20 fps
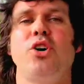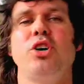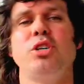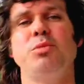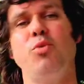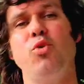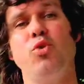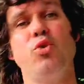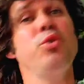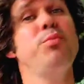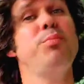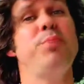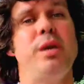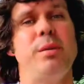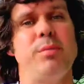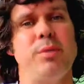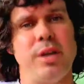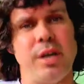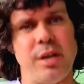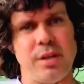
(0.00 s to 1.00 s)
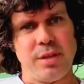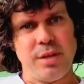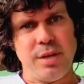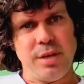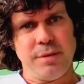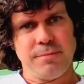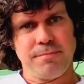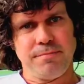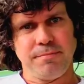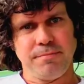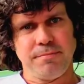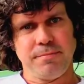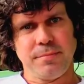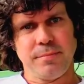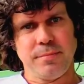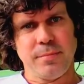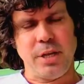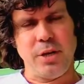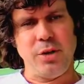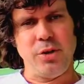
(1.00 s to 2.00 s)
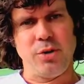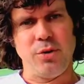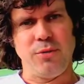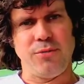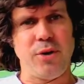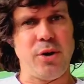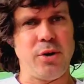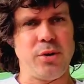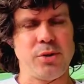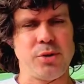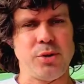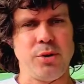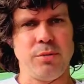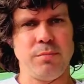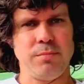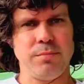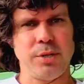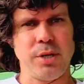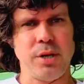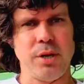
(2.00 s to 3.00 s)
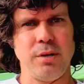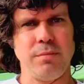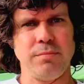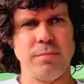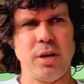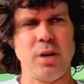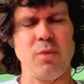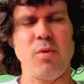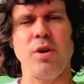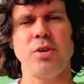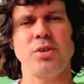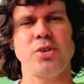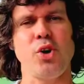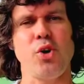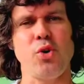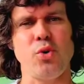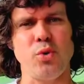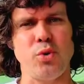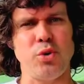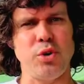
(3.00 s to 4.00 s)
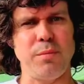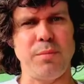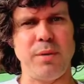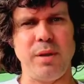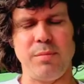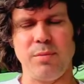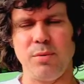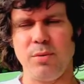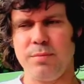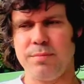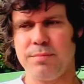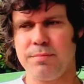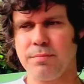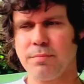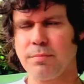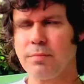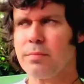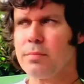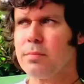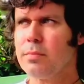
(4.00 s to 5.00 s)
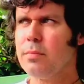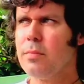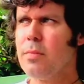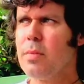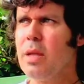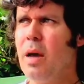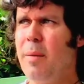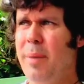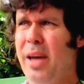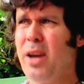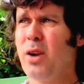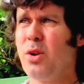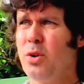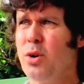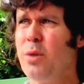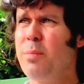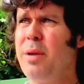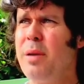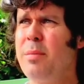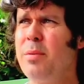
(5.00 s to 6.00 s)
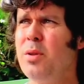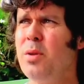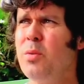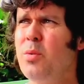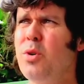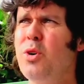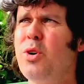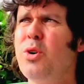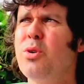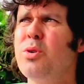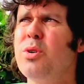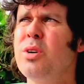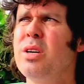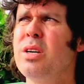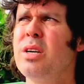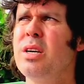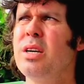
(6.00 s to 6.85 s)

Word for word: times more good people out there that you could focus on. So I'm going to write a song called Good People about all the good people in the world